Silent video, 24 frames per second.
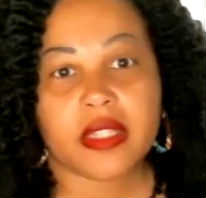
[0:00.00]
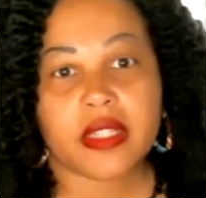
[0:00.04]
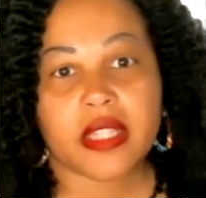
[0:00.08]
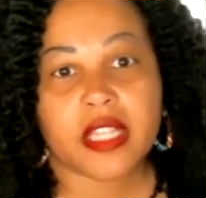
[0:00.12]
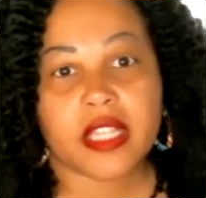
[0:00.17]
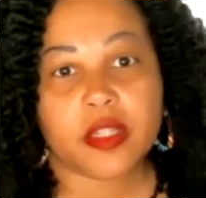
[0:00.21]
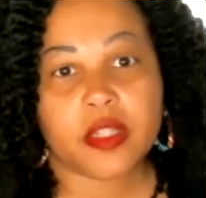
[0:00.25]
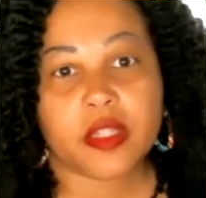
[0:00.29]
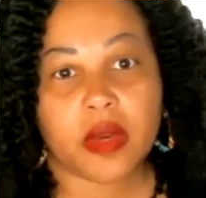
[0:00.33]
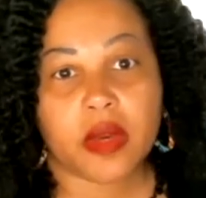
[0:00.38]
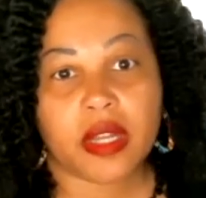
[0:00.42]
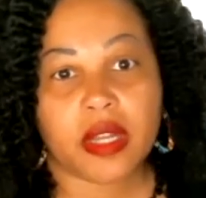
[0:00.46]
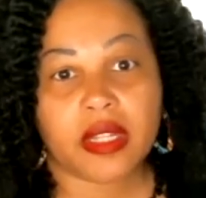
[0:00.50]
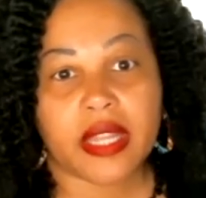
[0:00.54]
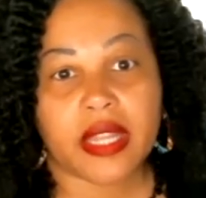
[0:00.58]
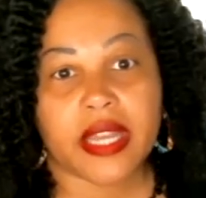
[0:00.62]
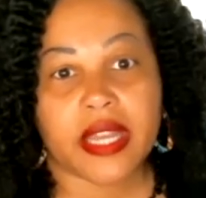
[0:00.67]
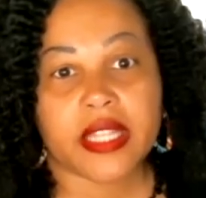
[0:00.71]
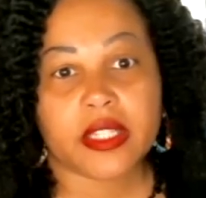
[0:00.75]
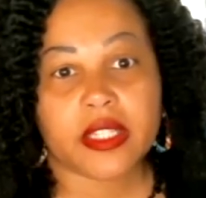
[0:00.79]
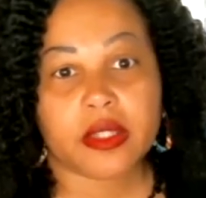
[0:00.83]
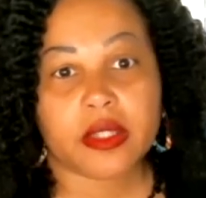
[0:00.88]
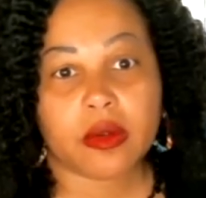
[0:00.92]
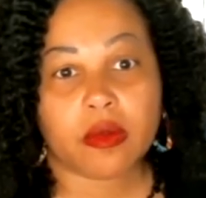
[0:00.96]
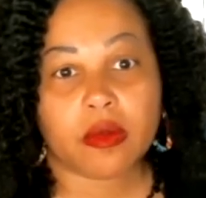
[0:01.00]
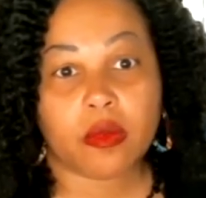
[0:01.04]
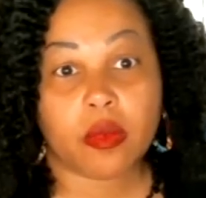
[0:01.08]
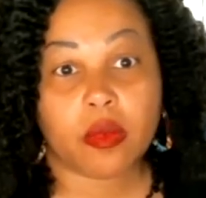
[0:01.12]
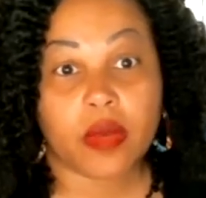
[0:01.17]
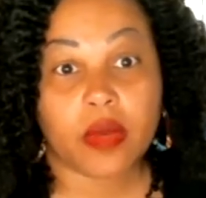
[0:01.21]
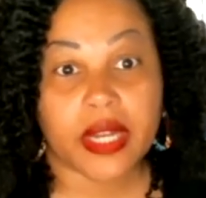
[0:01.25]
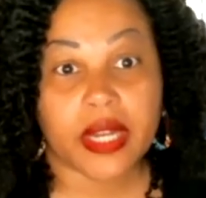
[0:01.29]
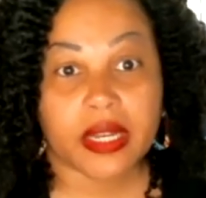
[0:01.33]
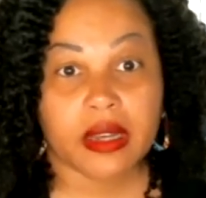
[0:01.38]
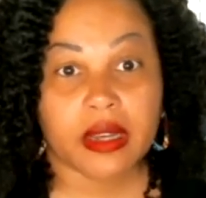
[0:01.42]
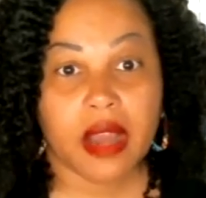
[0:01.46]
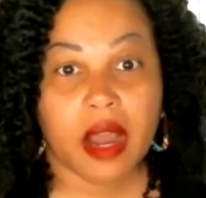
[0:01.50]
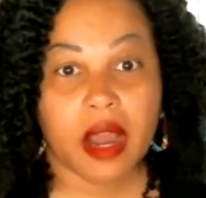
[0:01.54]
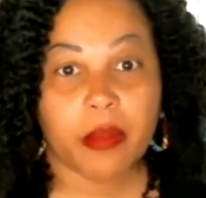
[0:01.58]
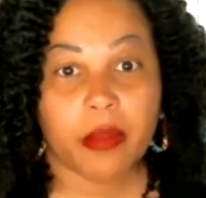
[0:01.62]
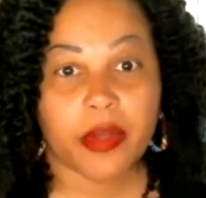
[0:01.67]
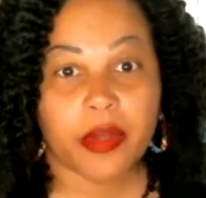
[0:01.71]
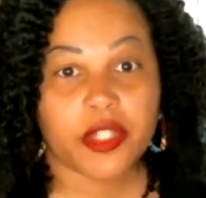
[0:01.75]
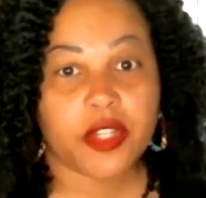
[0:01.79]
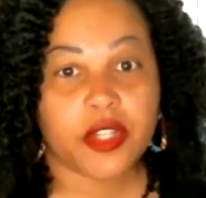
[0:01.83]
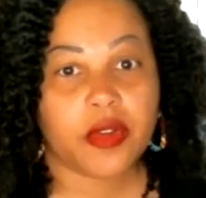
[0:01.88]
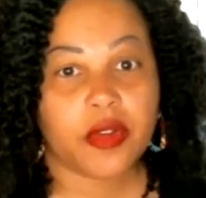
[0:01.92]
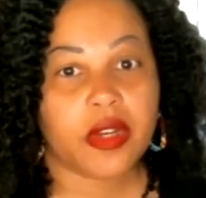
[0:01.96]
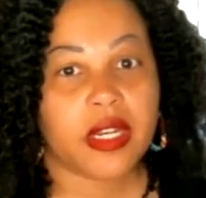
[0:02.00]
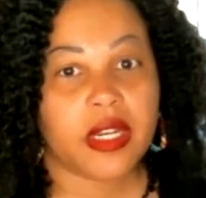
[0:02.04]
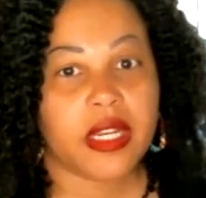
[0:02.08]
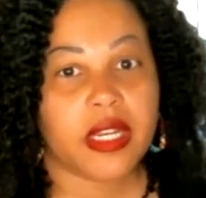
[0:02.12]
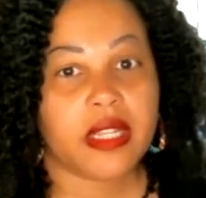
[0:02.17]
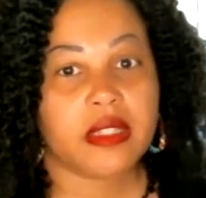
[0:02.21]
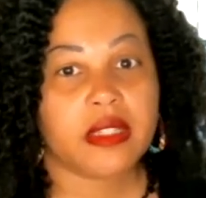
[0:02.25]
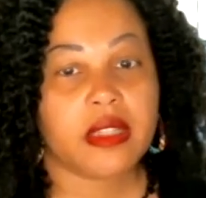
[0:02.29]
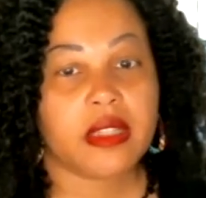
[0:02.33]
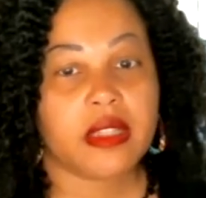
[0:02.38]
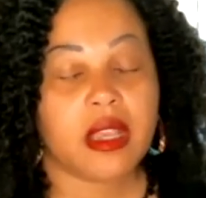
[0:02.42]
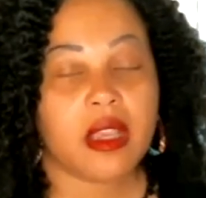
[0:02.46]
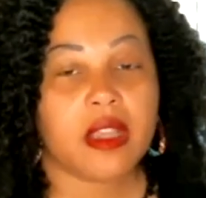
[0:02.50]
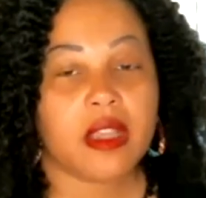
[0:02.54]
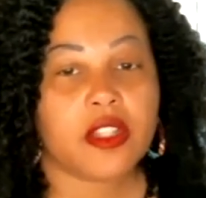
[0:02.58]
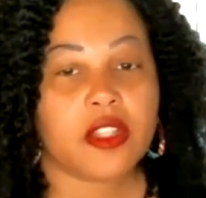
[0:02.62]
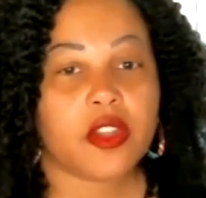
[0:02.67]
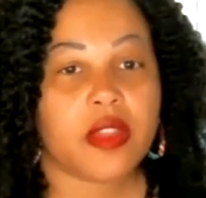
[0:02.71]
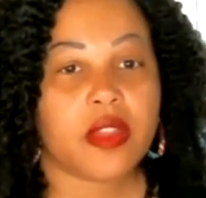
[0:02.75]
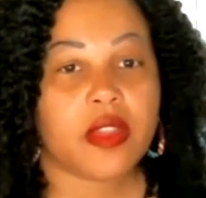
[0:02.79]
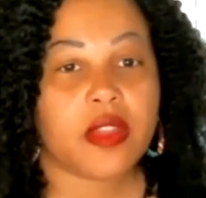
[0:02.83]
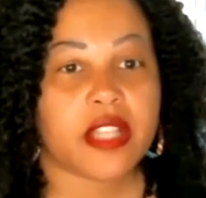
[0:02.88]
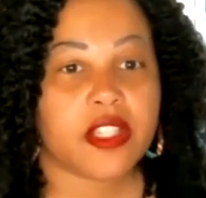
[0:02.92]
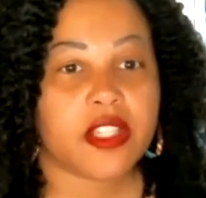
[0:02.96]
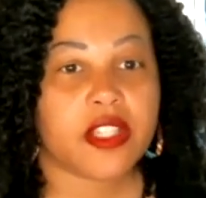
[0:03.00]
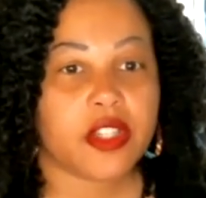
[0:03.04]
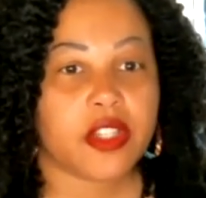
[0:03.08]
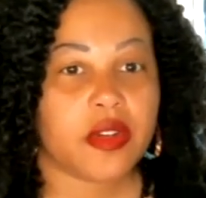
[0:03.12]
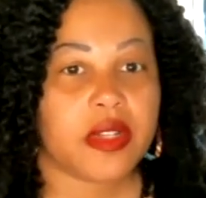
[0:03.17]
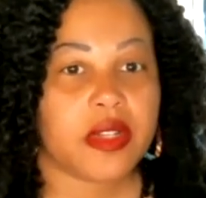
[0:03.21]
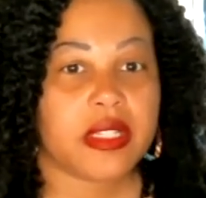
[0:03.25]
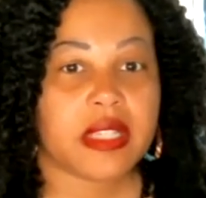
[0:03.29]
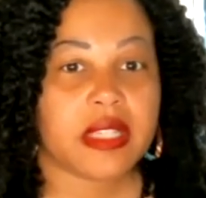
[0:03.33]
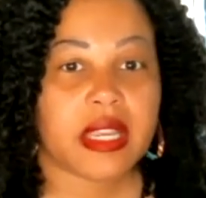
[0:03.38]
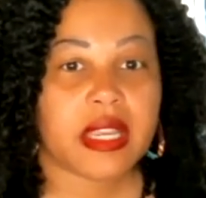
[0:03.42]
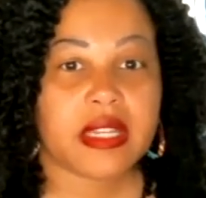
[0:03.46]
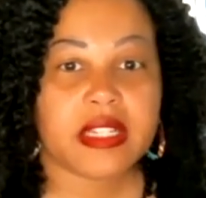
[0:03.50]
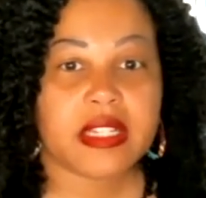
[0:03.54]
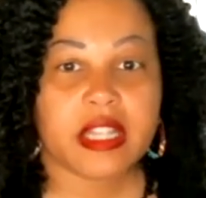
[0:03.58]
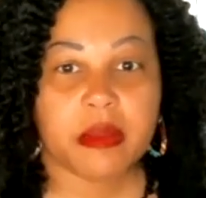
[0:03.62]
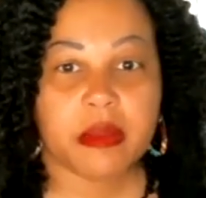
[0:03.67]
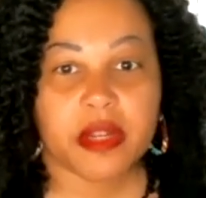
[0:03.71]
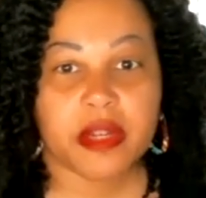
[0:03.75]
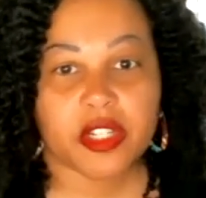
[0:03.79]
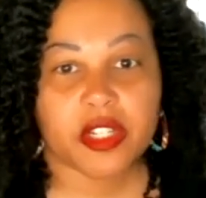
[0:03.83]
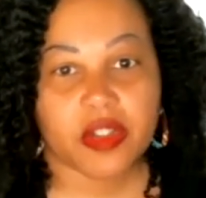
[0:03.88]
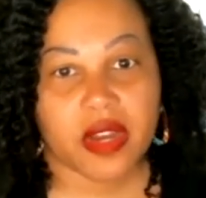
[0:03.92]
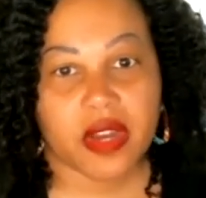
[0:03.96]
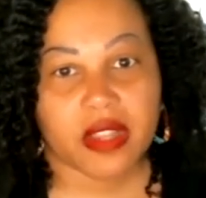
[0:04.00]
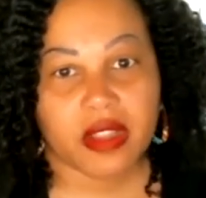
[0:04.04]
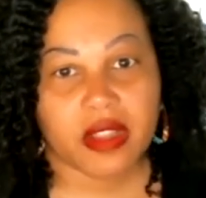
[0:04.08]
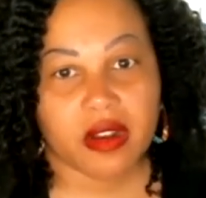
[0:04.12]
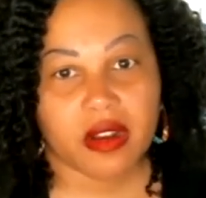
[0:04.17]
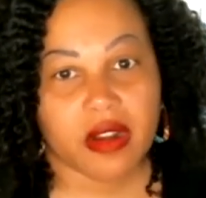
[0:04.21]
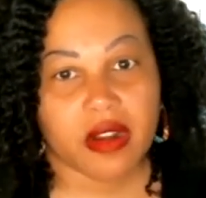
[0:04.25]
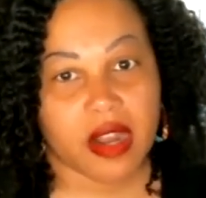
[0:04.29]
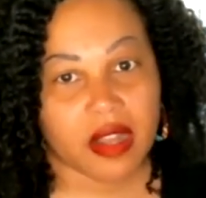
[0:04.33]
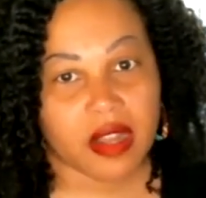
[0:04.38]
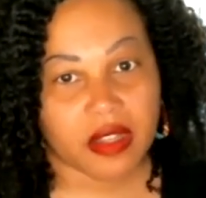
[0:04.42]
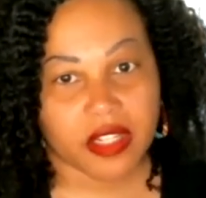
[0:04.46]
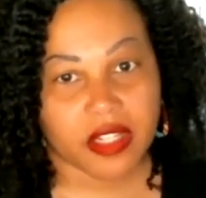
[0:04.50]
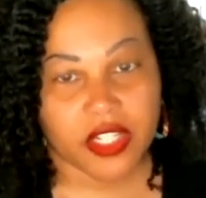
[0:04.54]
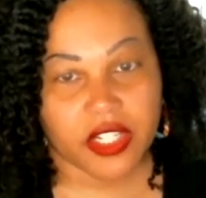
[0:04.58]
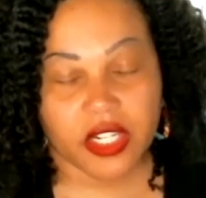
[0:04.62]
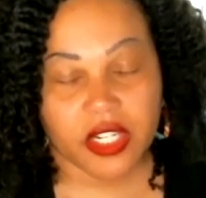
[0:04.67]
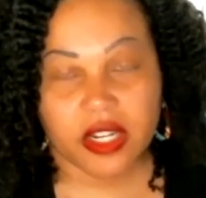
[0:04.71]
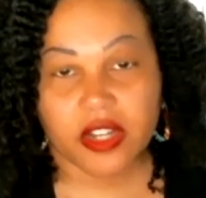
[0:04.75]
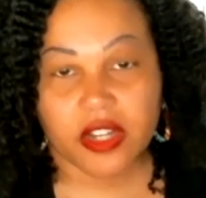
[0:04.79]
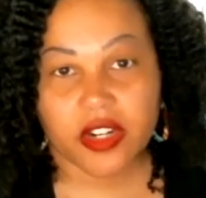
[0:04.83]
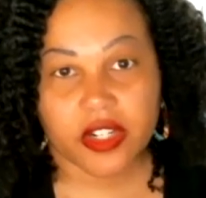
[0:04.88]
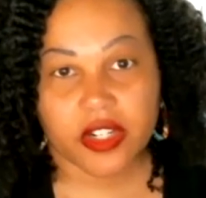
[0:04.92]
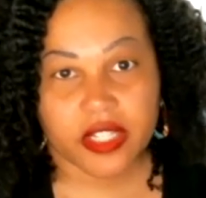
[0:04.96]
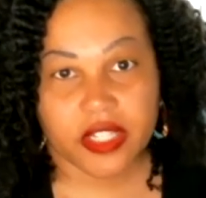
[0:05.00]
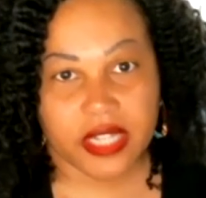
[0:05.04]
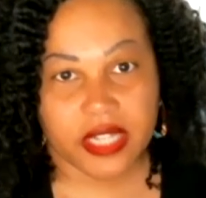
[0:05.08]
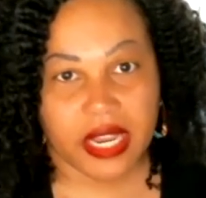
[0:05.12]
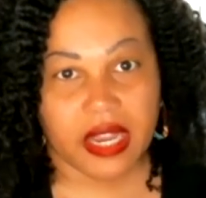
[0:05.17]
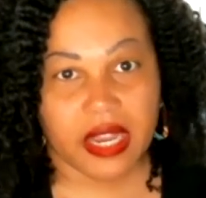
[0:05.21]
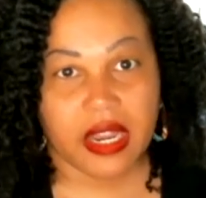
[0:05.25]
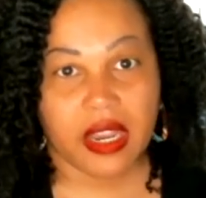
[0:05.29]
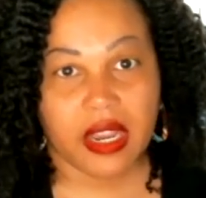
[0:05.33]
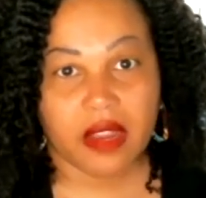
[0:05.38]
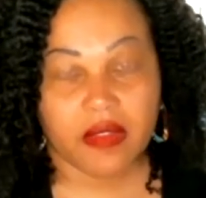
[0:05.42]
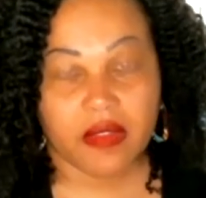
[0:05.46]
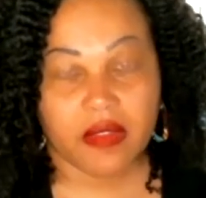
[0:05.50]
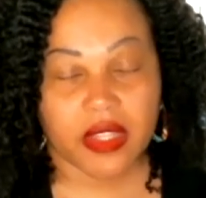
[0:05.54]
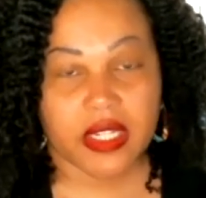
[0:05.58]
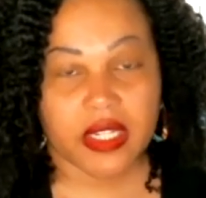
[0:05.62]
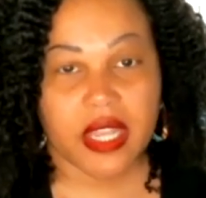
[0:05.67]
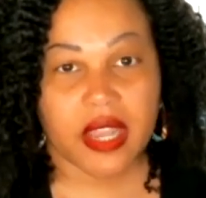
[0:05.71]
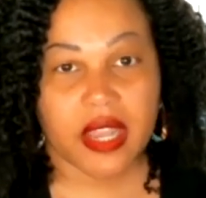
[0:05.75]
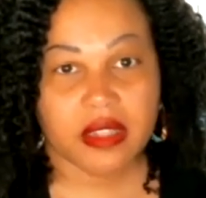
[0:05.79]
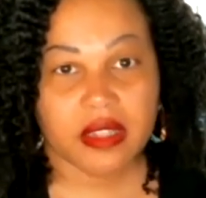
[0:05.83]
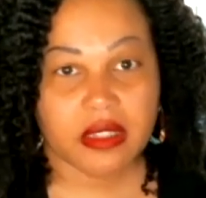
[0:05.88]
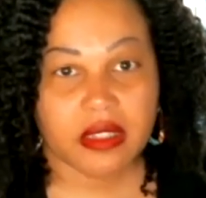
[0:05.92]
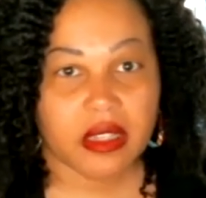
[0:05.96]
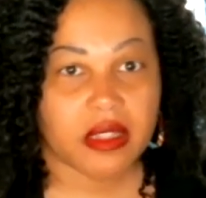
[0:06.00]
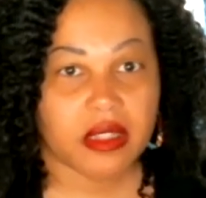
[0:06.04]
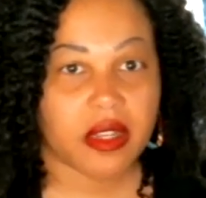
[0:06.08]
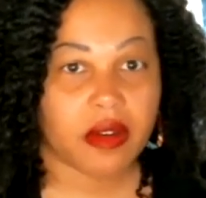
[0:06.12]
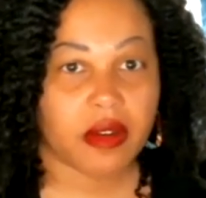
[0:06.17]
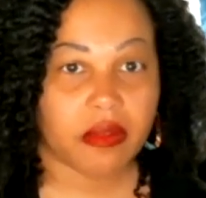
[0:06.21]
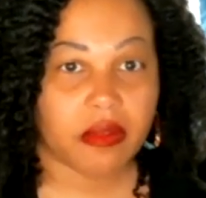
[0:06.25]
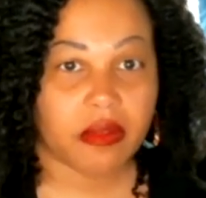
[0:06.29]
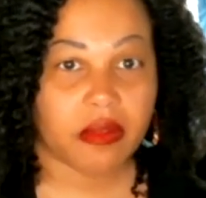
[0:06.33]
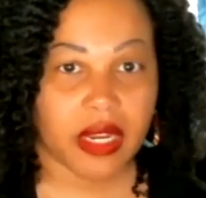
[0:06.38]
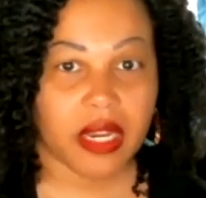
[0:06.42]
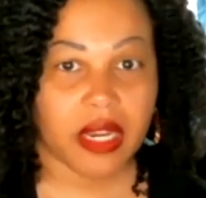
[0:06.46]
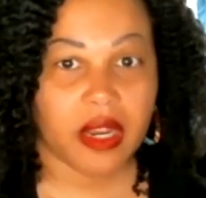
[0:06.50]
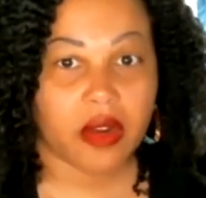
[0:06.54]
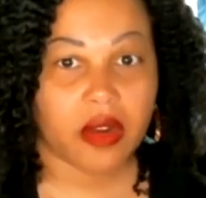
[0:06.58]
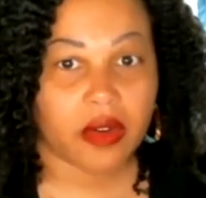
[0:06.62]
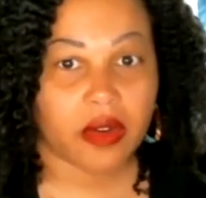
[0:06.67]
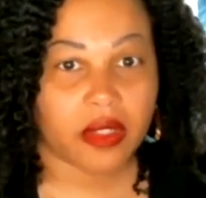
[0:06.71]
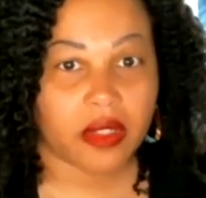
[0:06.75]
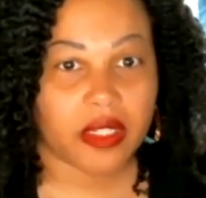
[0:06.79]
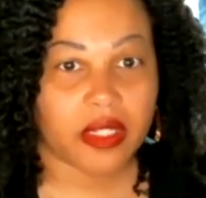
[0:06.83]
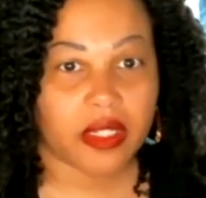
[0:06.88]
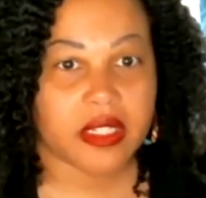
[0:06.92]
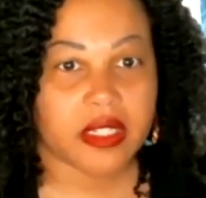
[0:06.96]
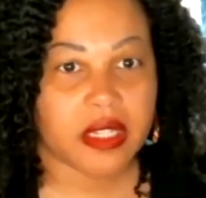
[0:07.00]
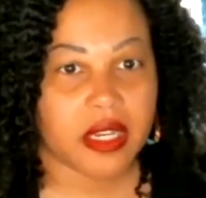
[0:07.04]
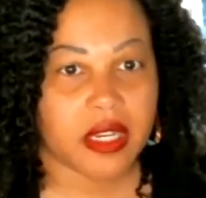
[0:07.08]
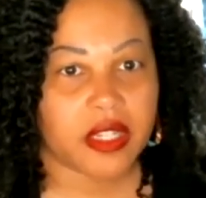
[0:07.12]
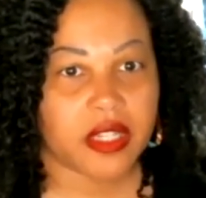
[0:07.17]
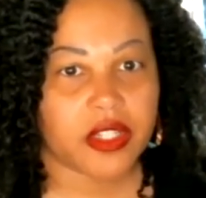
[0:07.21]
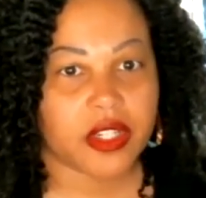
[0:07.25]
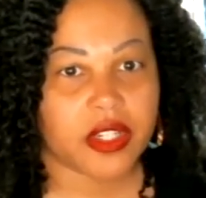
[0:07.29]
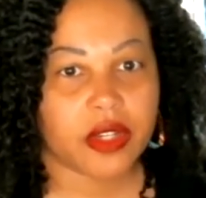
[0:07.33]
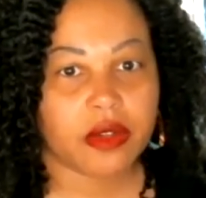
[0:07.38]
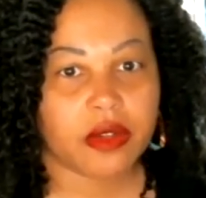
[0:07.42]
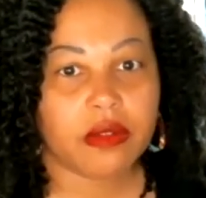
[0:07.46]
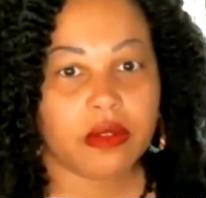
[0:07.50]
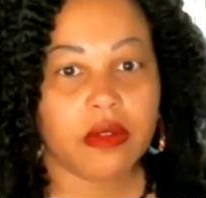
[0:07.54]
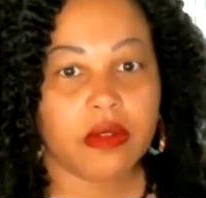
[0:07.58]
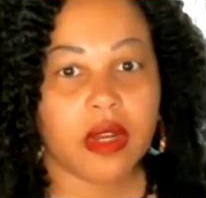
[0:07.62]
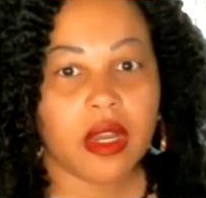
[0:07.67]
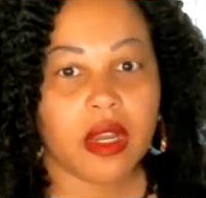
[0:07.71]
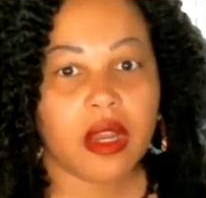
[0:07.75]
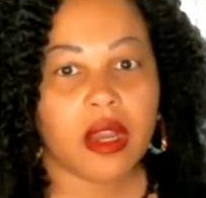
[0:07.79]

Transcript: as well as written opportunities so that students can demonstrate their knowledge and understanding of the text that they're reading or listening to.